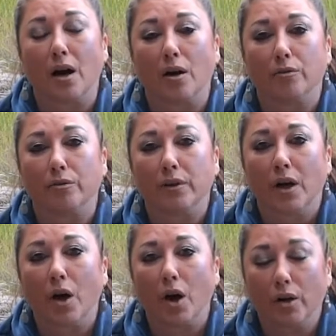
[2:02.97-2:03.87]
of
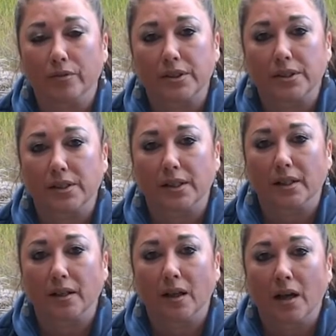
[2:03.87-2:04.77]
harvesting.
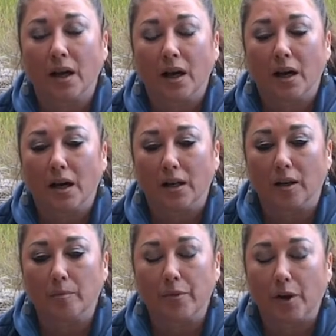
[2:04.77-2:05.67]

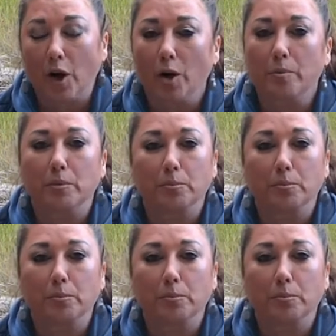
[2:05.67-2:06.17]
The carbon